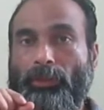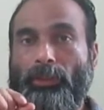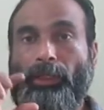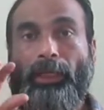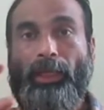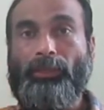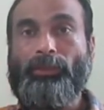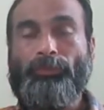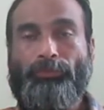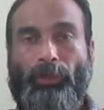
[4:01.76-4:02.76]

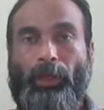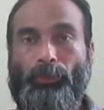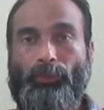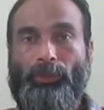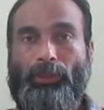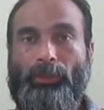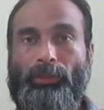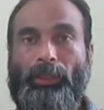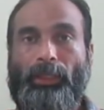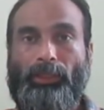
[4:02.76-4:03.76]
length 5
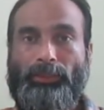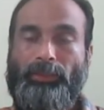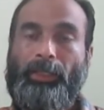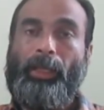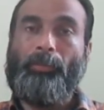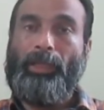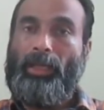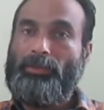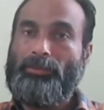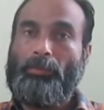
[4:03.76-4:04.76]
that is named
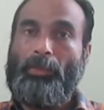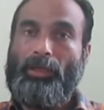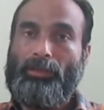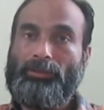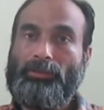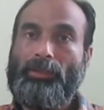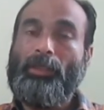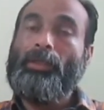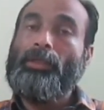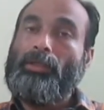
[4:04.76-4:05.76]
as marks,
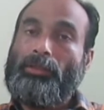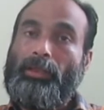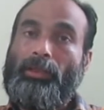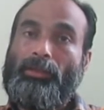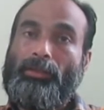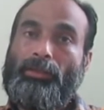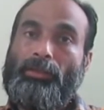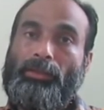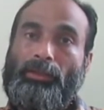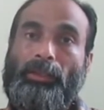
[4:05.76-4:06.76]
then
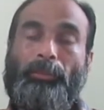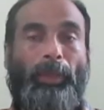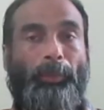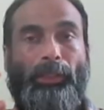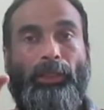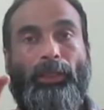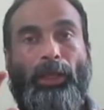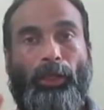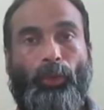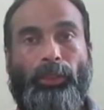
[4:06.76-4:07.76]
the memory
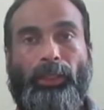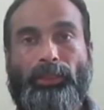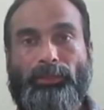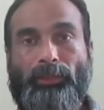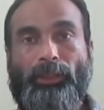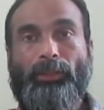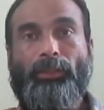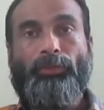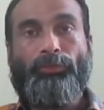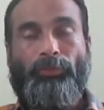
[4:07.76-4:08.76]
allocates the
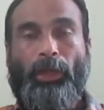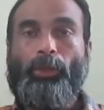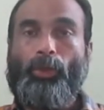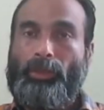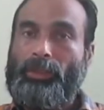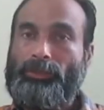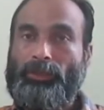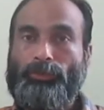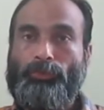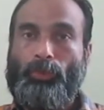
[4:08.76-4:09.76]
5
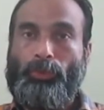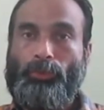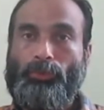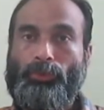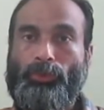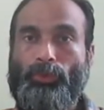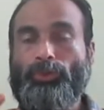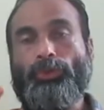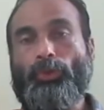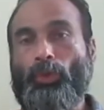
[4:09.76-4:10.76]
locations for you to
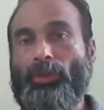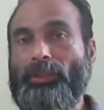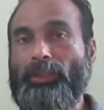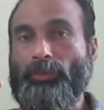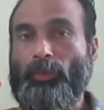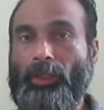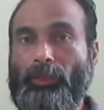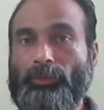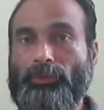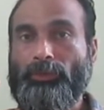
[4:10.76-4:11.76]
store these
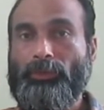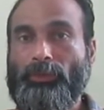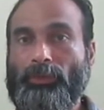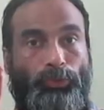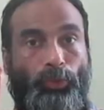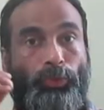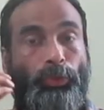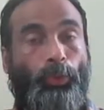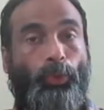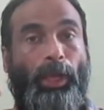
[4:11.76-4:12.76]
values. So
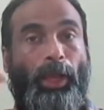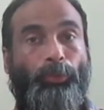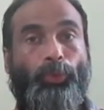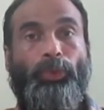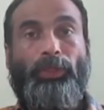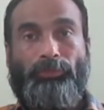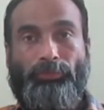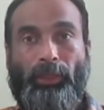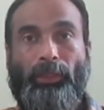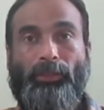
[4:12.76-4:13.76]
you have to
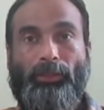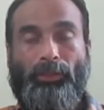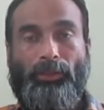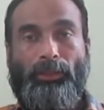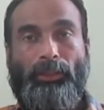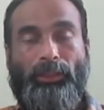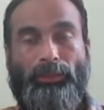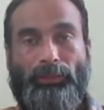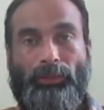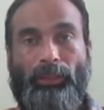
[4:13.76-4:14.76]
define
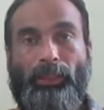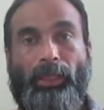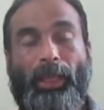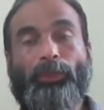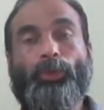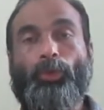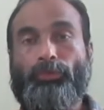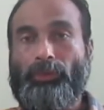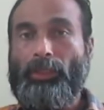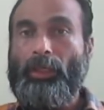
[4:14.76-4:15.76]
the length
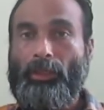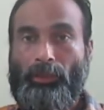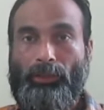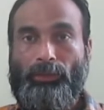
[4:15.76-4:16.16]
of the array.